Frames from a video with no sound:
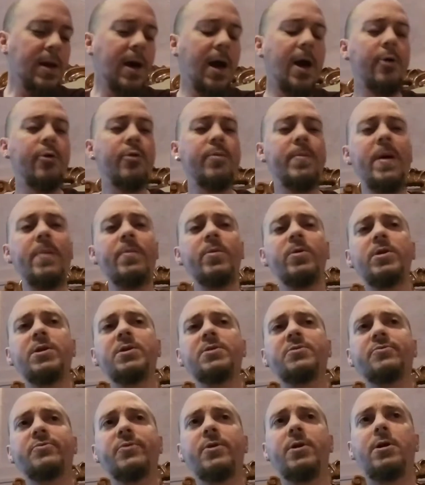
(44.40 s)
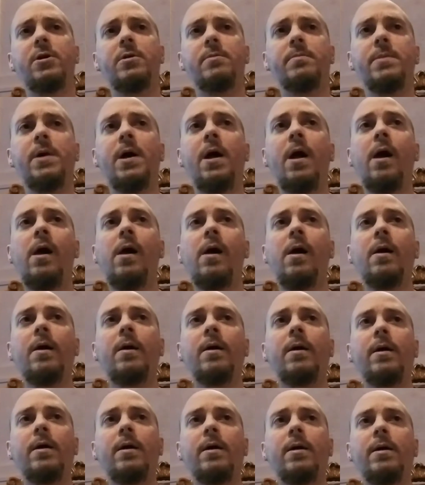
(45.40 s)
I remember this film.
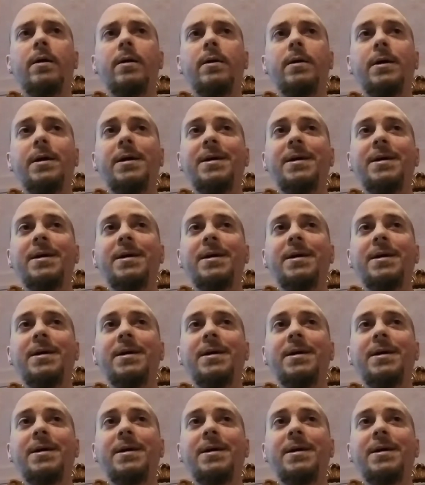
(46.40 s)
Uh,